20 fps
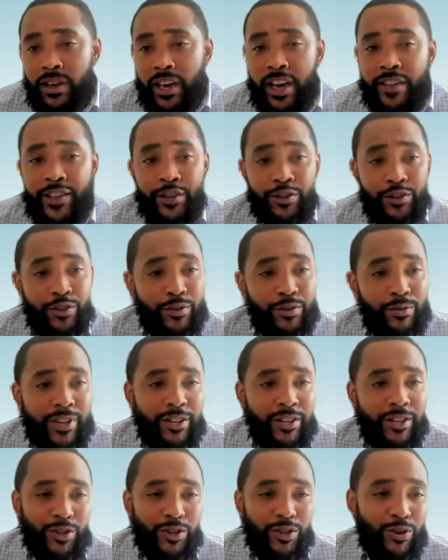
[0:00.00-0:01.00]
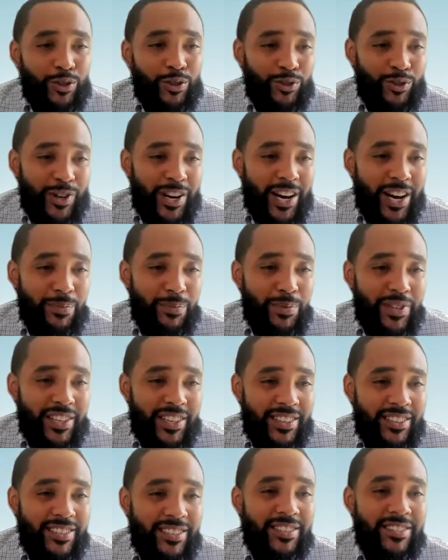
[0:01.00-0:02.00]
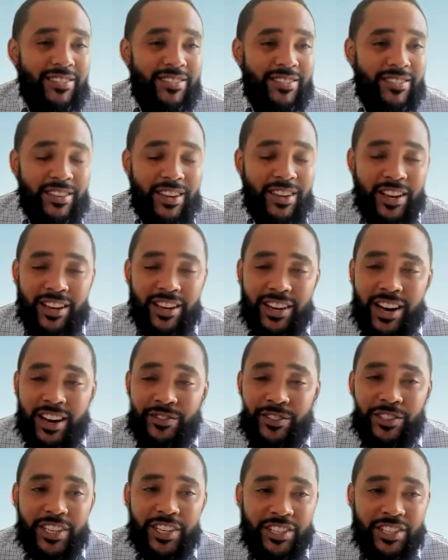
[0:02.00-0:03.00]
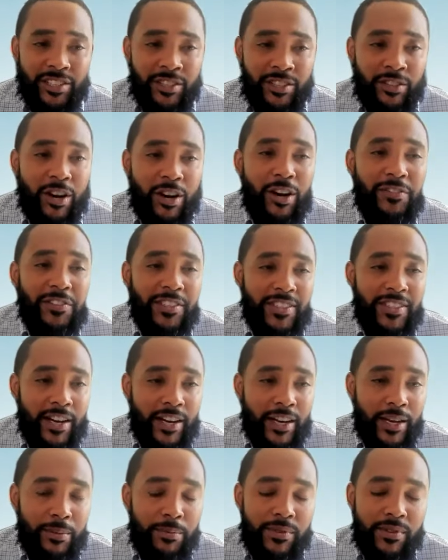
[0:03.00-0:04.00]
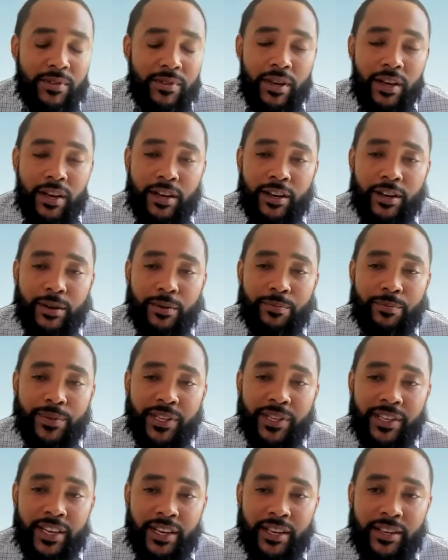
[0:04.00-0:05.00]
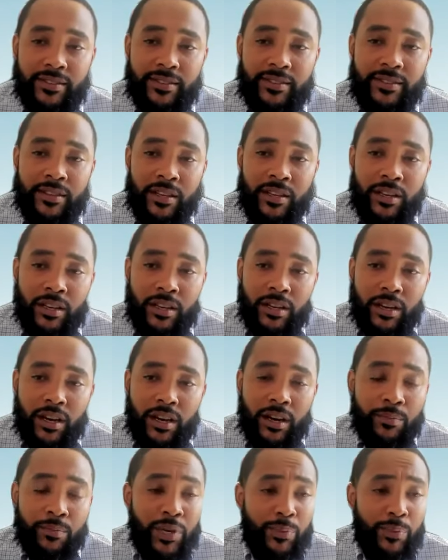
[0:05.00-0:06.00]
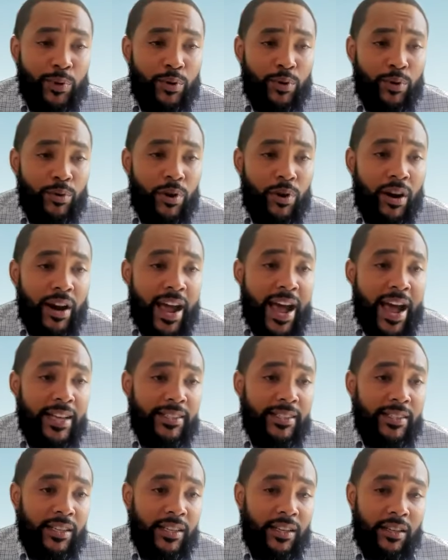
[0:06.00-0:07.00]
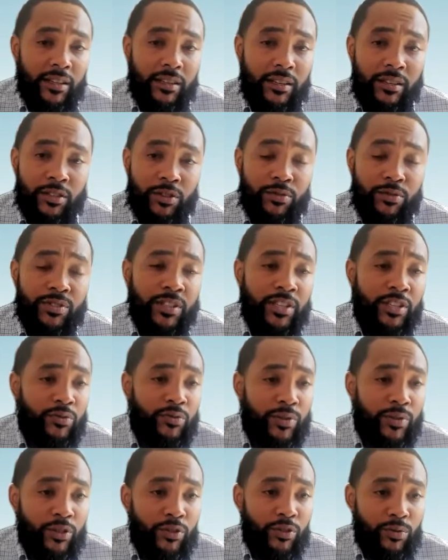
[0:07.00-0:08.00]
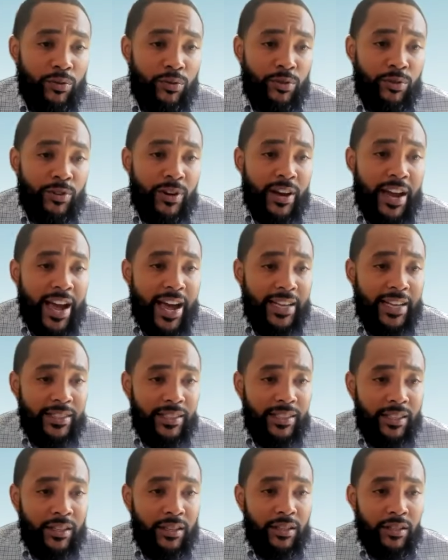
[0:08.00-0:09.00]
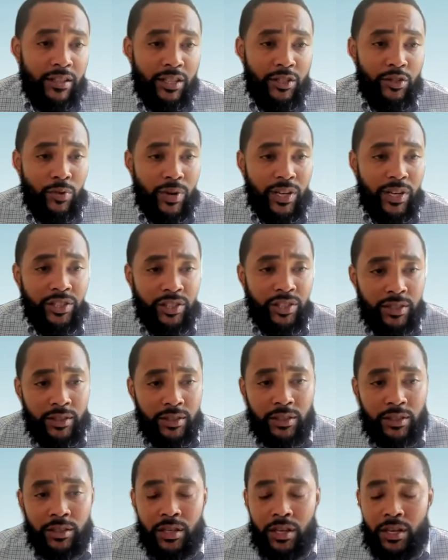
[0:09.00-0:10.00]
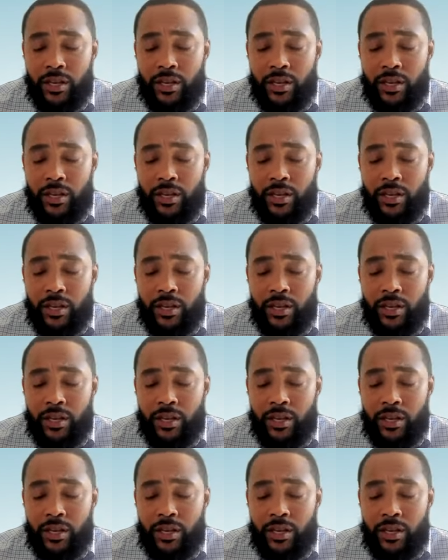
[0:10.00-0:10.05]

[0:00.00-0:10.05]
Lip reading: And then two, there's a cultural competence conversation oftentimes, because people who are using these screening tools or asking these questions